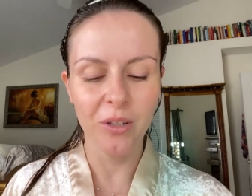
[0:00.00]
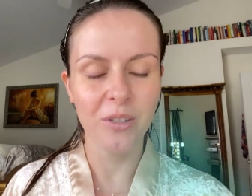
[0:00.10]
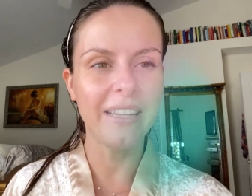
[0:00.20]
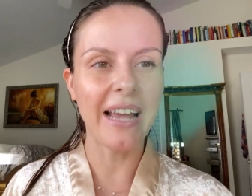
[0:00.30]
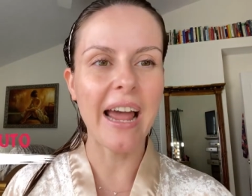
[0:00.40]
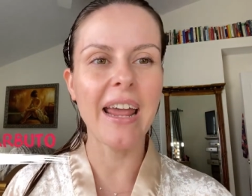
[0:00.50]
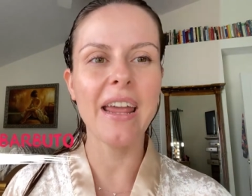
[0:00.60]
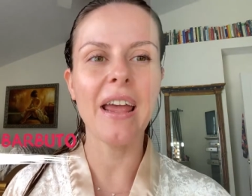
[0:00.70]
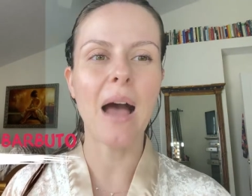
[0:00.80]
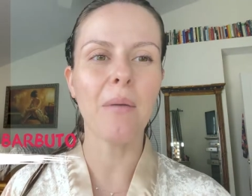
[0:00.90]

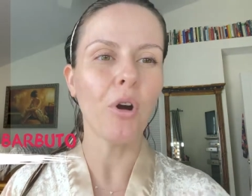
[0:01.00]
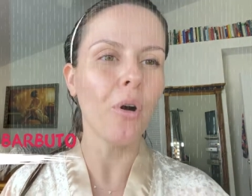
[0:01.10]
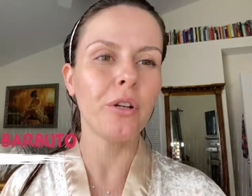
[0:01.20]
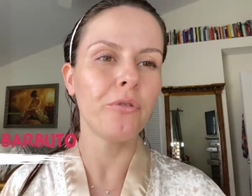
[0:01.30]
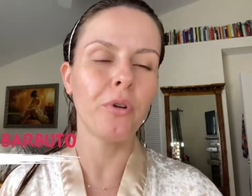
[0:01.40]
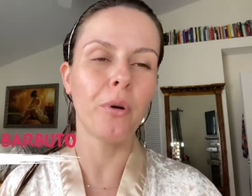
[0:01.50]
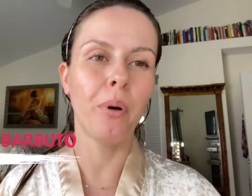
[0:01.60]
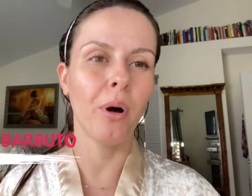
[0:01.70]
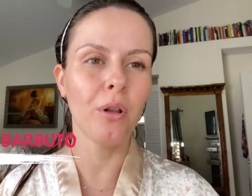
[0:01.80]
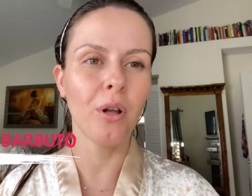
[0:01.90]
Today I'm going to a
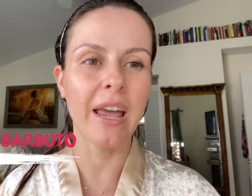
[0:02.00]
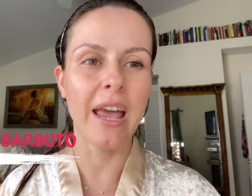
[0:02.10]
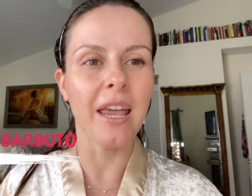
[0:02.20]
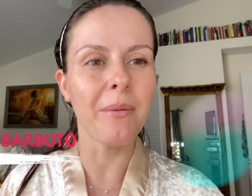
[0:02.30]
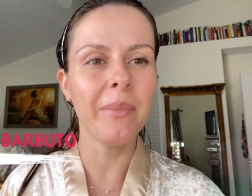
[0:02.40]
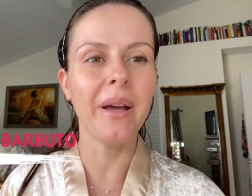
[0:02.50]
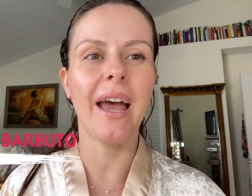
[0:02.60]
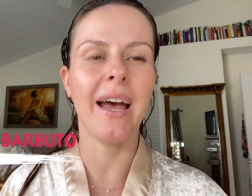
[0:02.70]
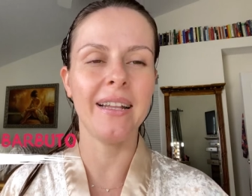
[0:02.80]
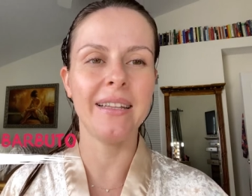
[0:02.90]
polo game
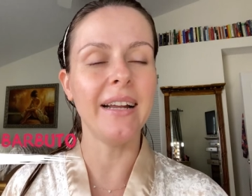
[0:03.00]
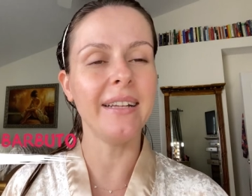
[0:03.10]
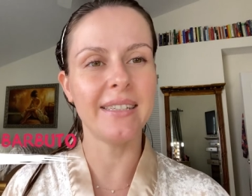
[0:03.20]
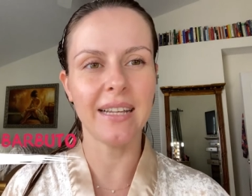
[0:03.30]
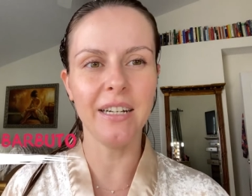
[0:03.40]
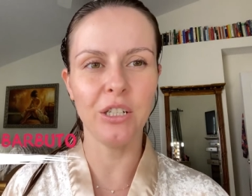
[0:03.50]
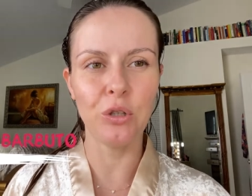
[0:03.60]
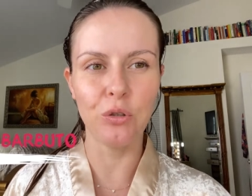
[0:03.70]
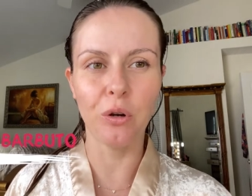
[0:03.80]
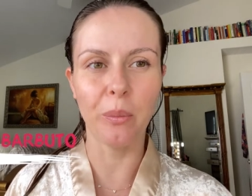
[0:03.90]
and I decided
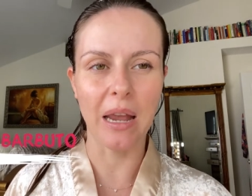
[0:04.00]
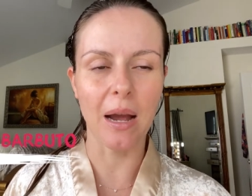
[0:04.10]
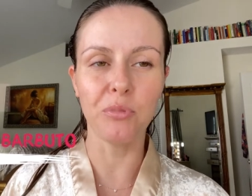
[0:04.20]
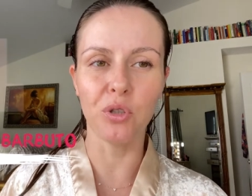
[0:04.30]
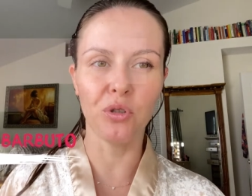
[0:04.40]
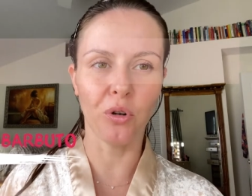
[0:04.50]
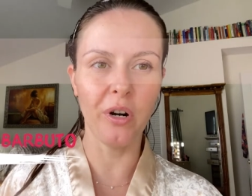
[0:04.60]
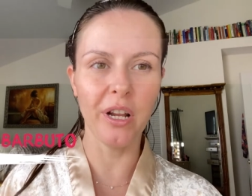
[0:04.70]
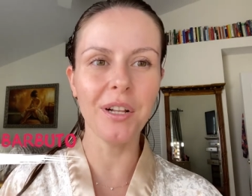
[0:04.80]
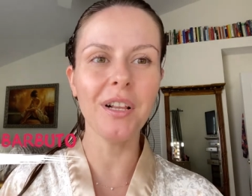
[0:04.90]
to do a makeup
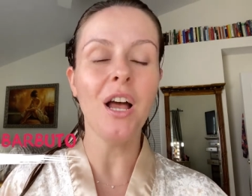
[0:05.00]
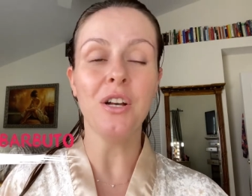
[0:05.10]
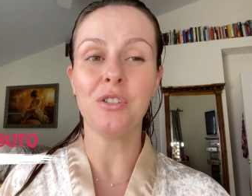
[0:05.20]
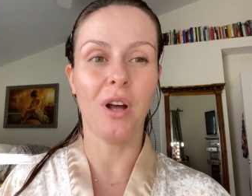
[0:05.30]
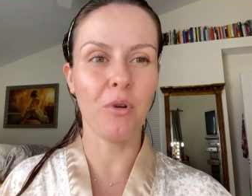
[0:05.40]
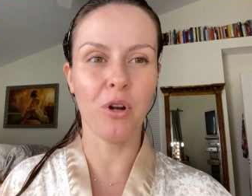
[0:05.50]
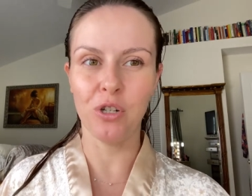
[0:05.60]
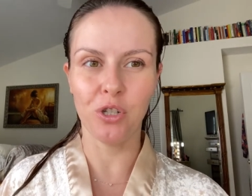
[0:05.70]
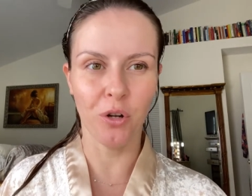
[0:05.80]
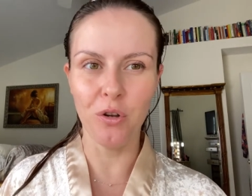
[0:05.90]
tutorial, so I'm
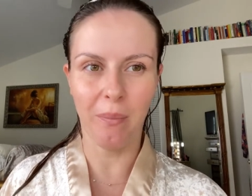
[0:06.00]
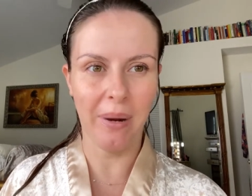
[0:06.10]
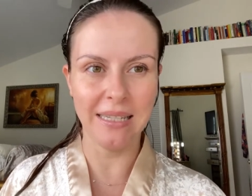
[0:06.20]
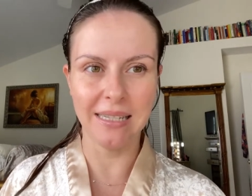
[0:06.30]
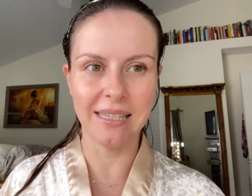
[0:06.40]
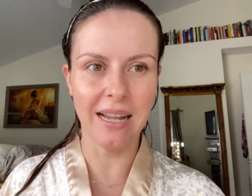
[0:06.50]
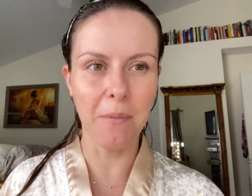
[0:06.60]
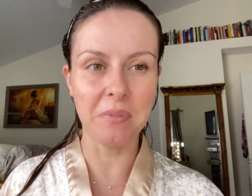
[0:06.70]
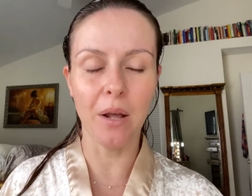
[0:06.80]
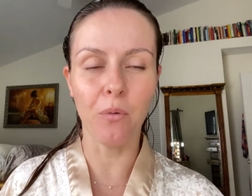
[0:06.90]
gonna show you my
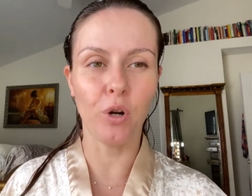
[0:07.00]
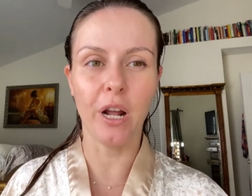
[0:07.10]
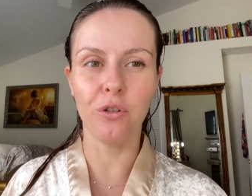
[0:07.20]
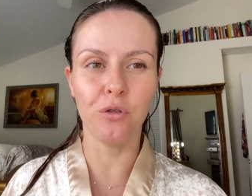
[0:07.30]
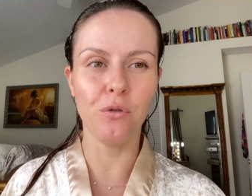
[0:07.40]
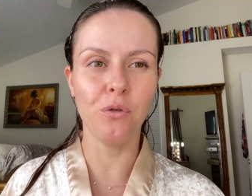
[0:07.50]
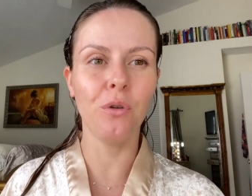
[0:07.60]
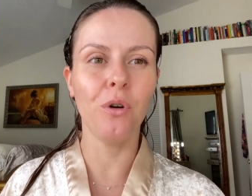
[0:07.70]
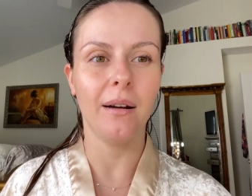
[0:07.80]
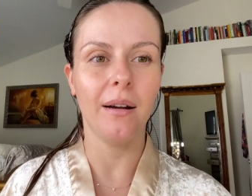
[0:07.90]
steps and what I
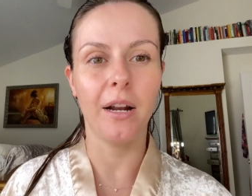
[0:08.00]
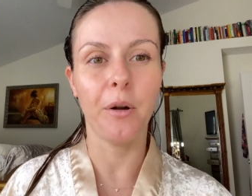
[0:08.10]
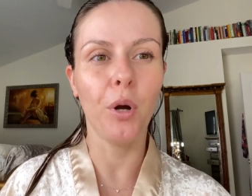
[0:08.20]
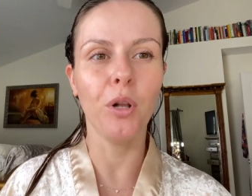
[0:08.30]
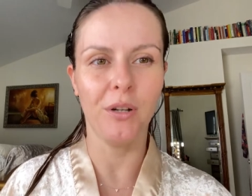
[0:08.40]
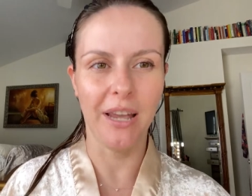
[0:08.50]
do at a polo